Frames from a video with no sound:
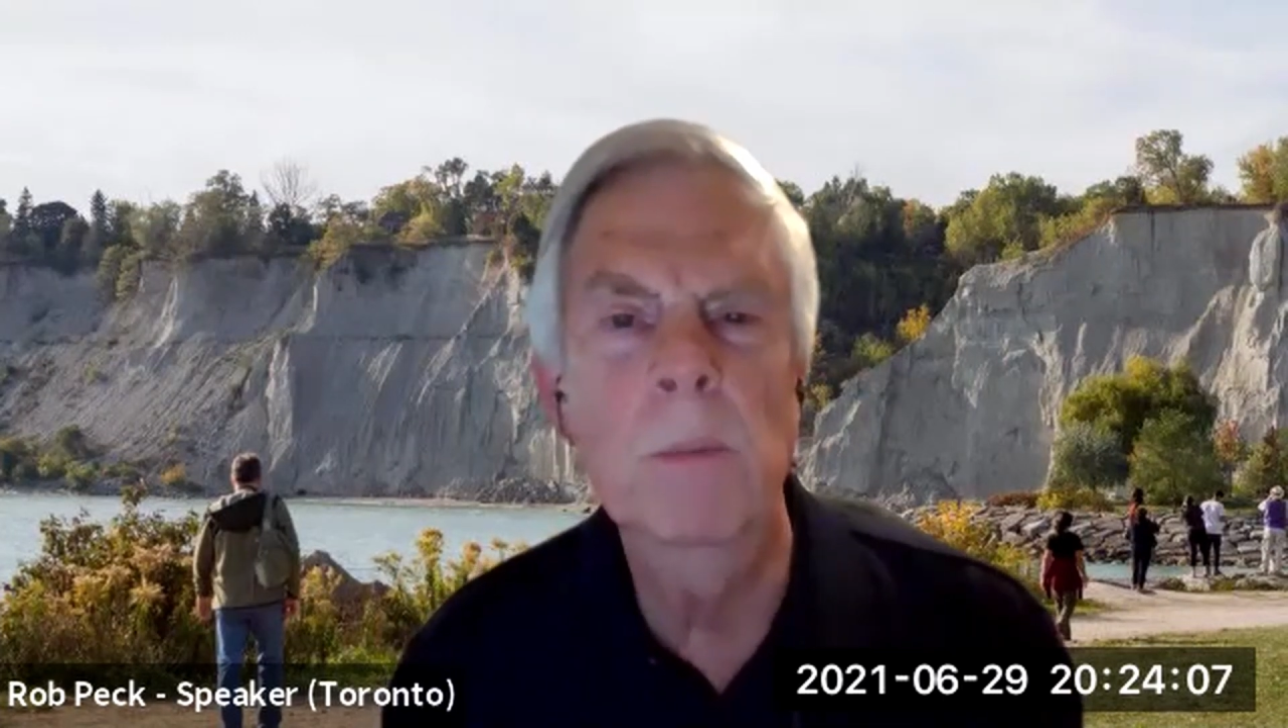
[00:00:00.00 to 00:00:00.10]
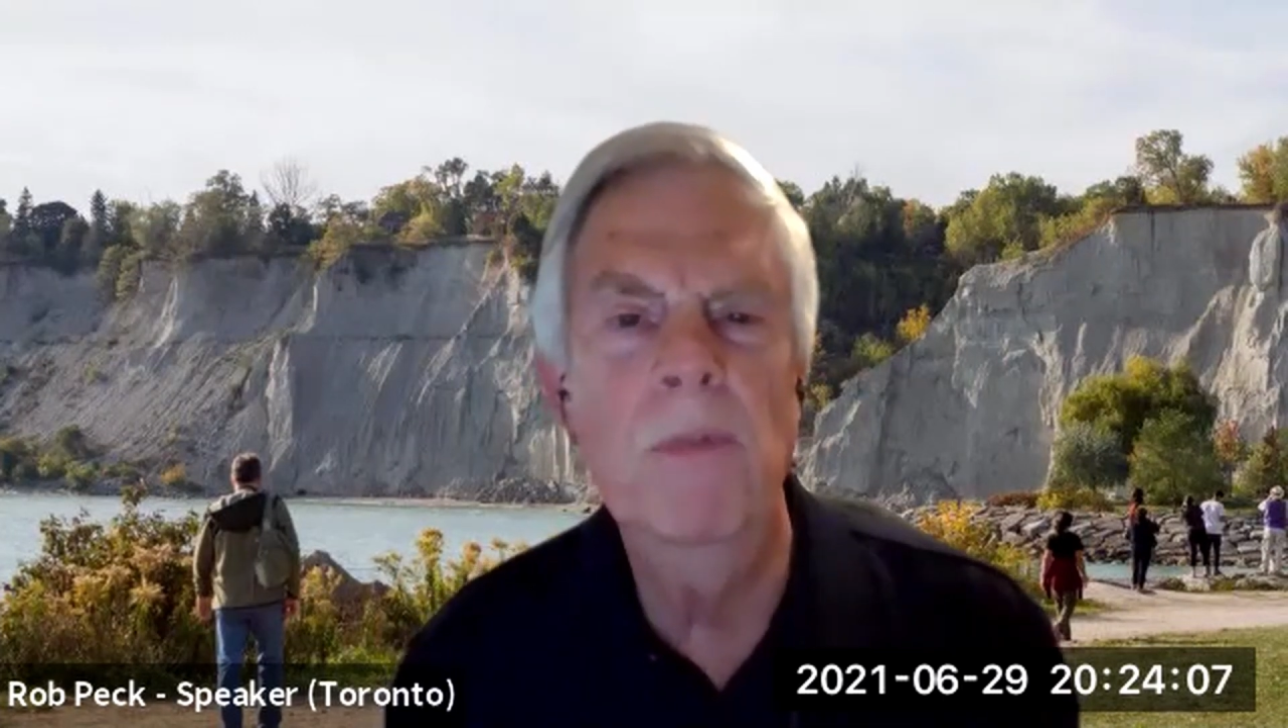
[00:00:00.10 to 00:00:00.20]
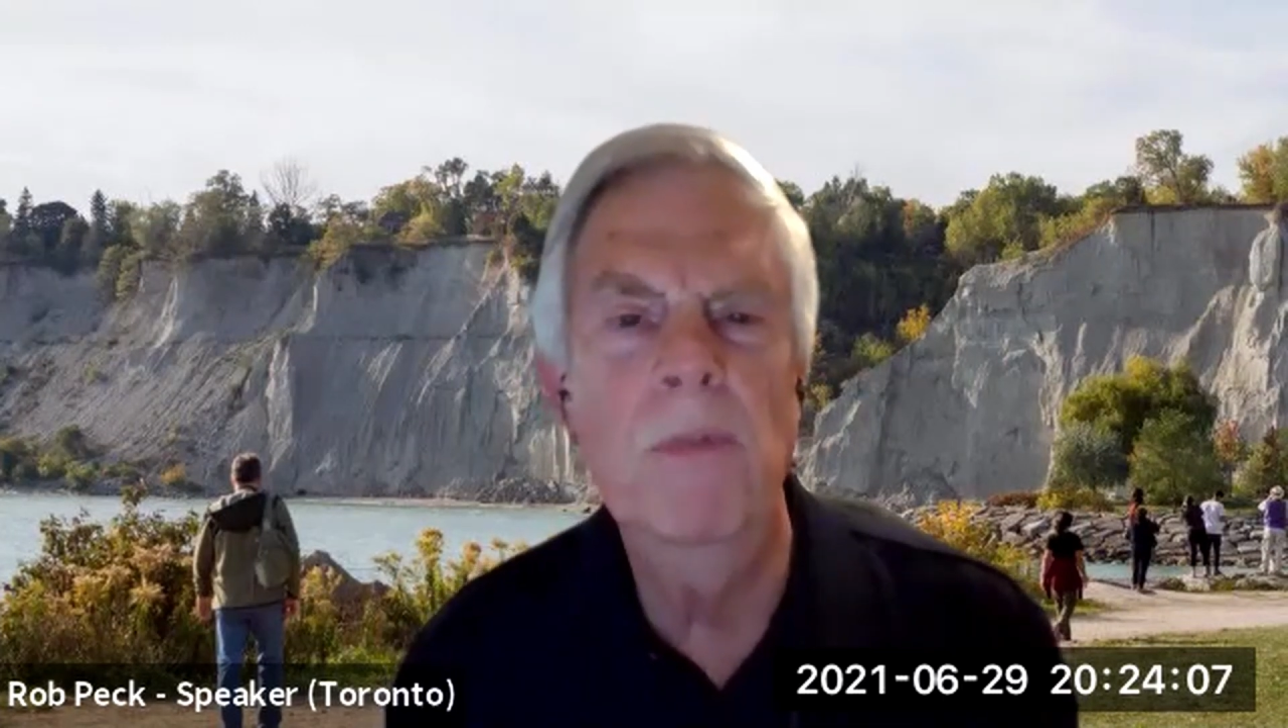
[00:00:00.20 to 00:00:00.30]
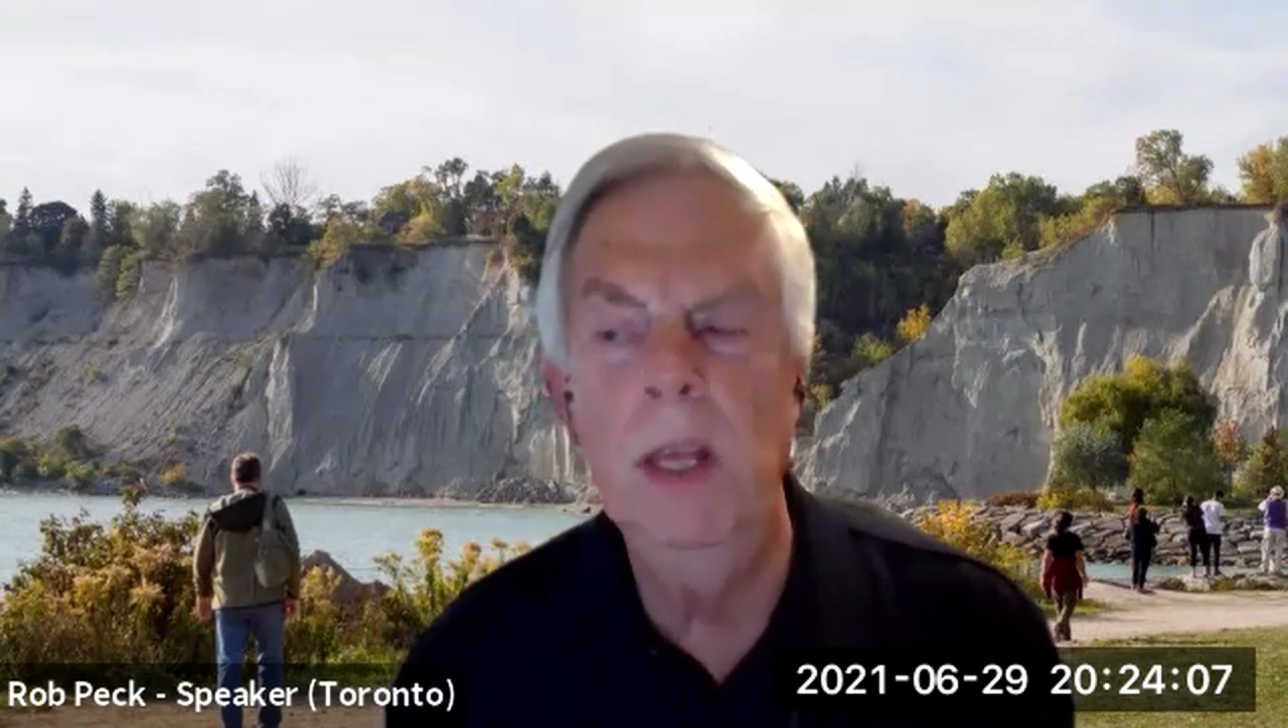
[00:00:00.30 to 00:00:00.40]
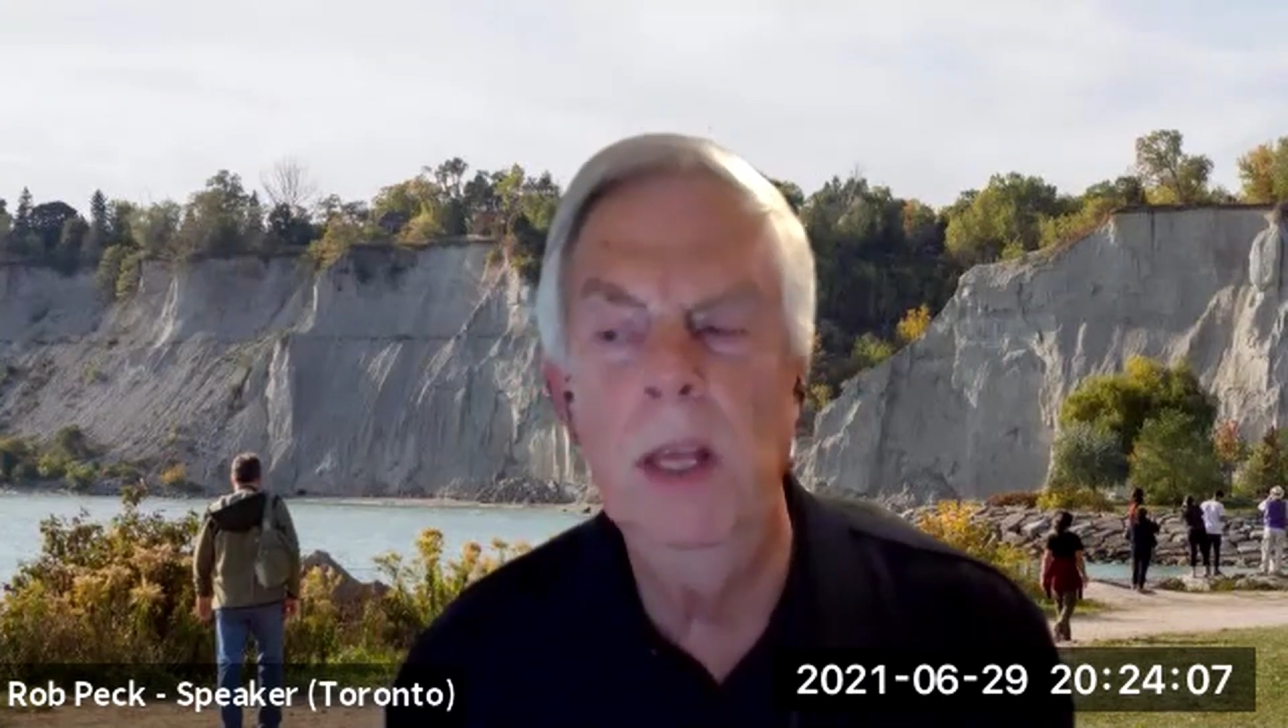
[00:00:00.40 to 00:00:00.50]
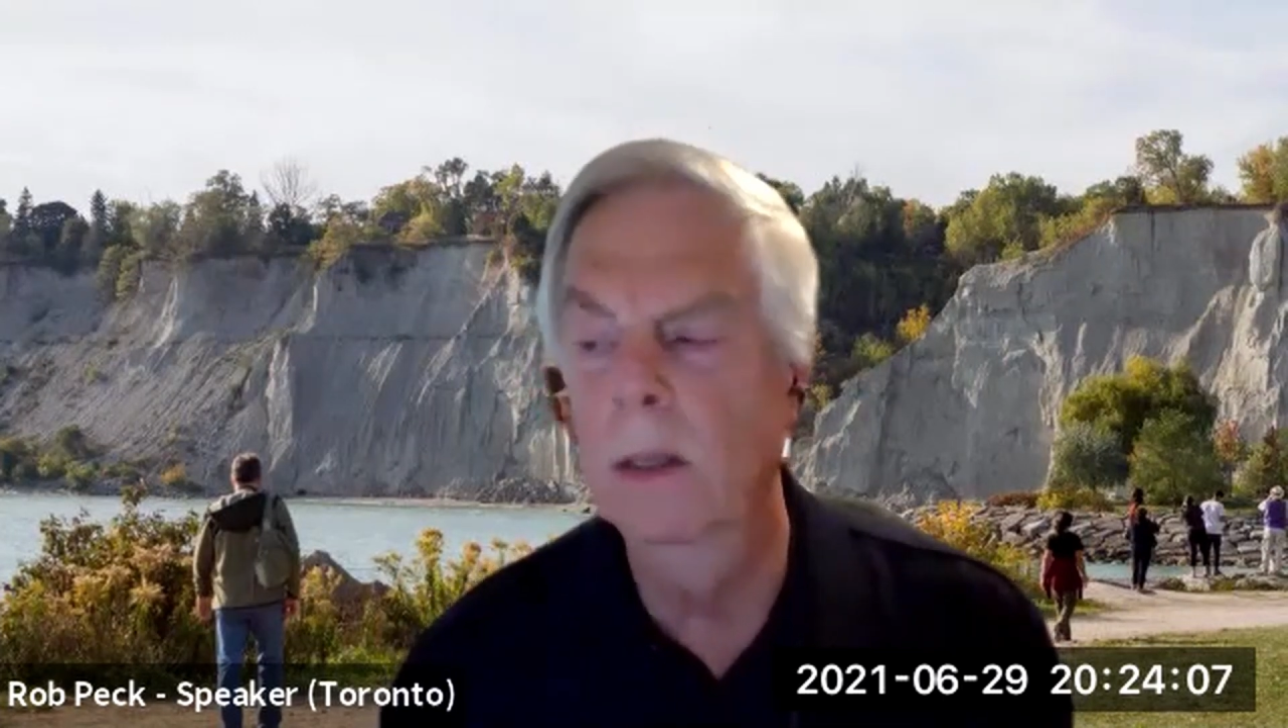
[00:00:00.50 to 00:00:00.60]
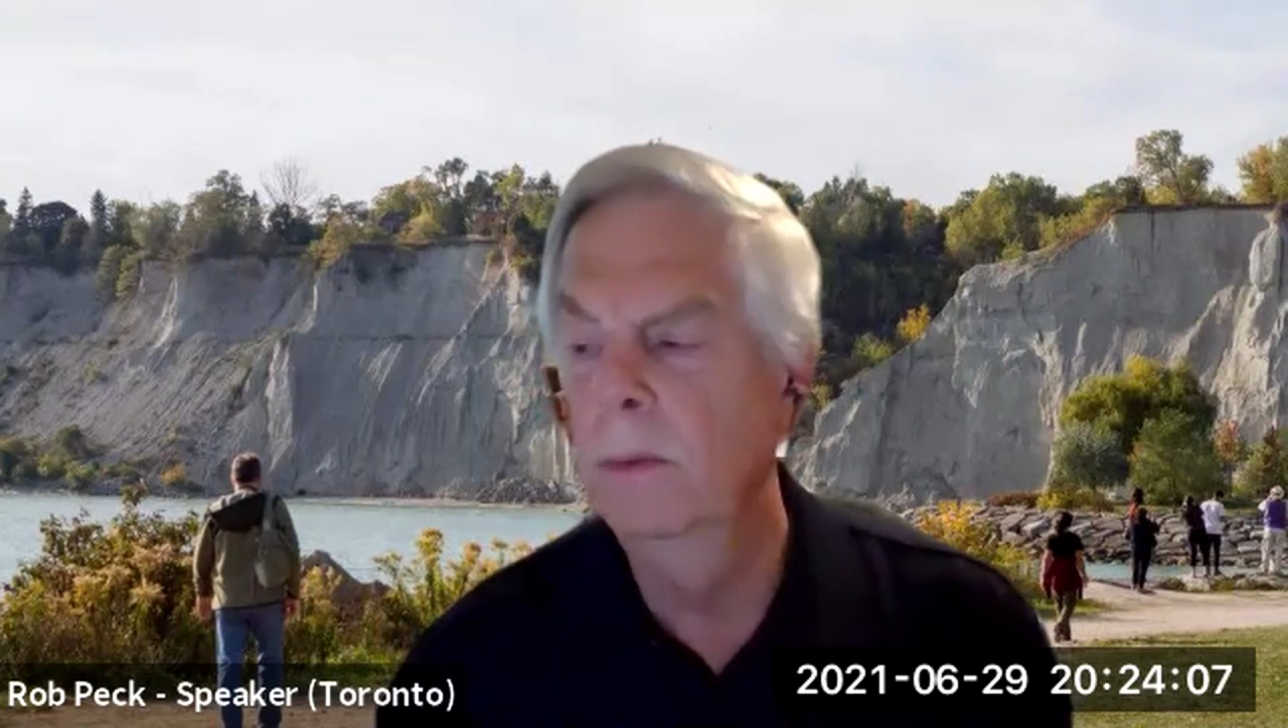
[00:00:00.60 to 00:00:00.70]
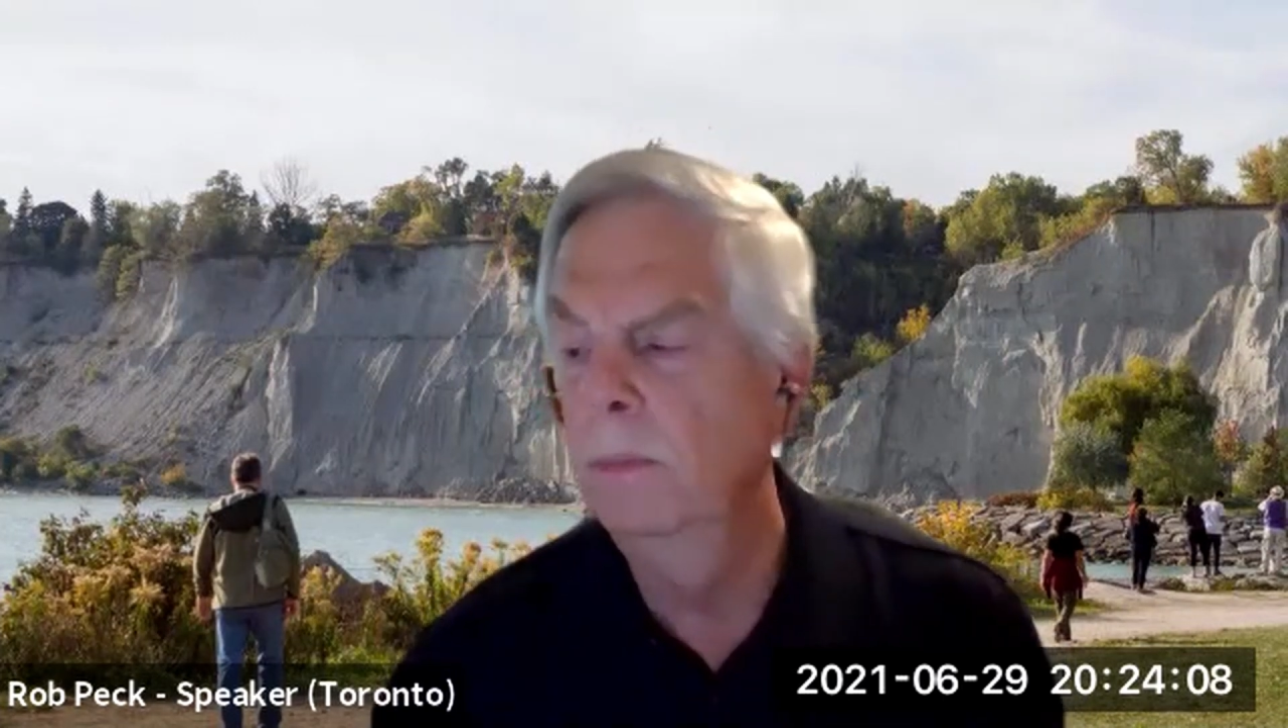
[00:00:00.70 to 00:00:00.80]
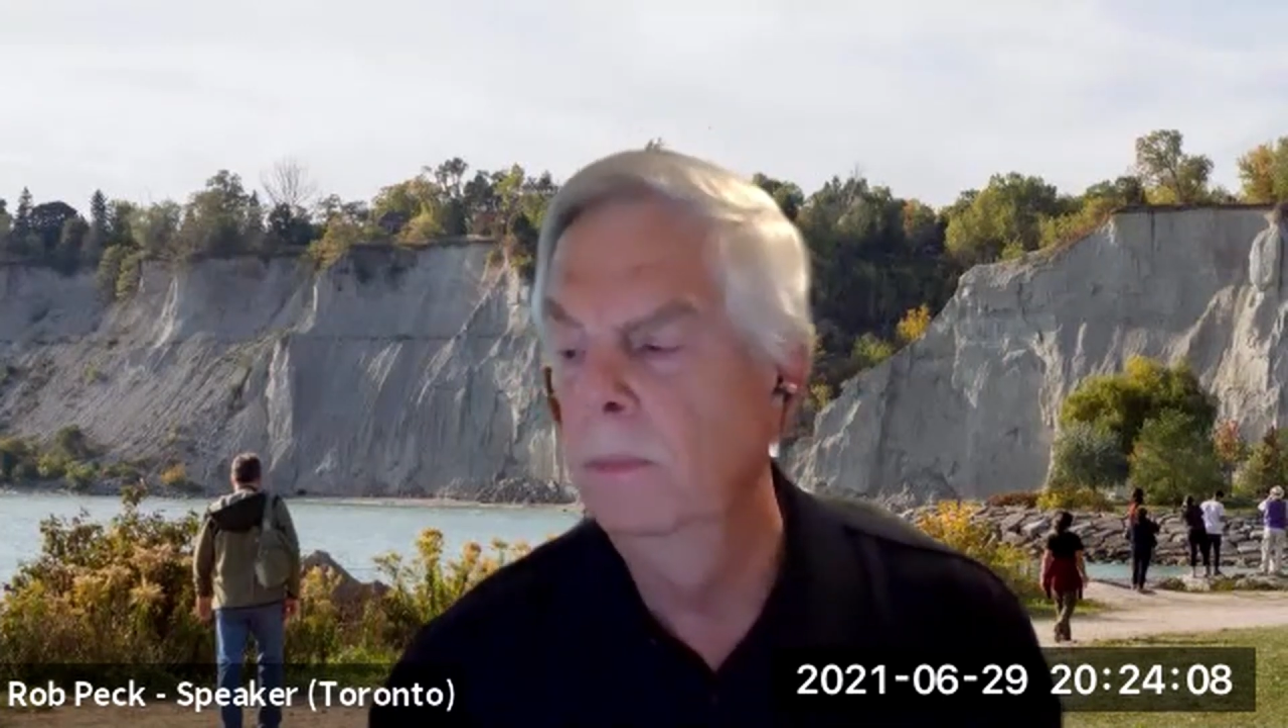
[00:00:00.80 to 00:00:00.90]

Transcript: them feel.